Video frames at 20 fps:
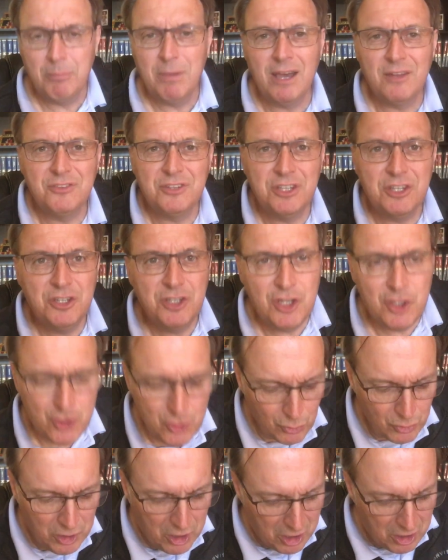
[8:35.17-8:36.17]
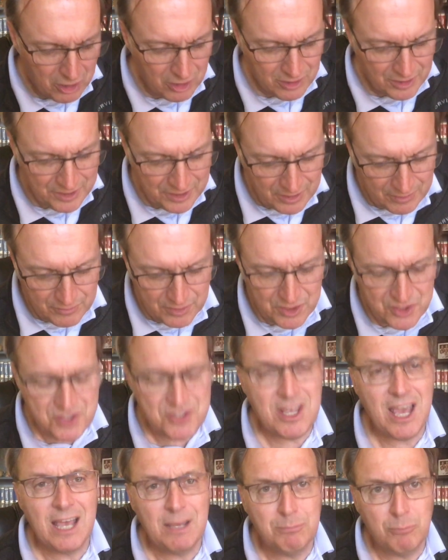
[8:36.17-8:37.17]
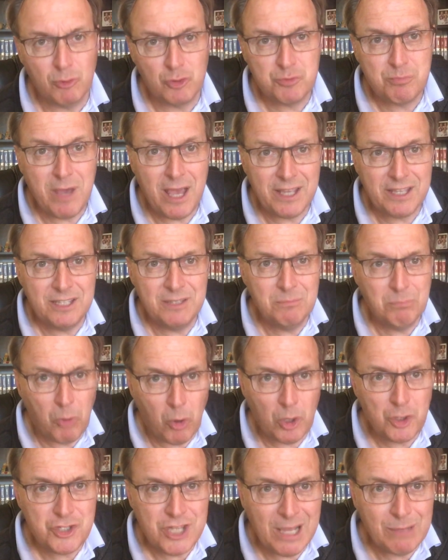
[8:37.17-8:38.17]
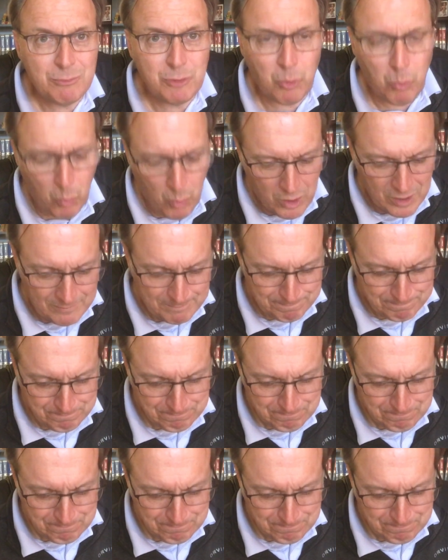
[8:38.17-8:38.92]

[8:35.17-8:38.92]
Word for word: about the initial calling of the disciples back in Mark chapter 1.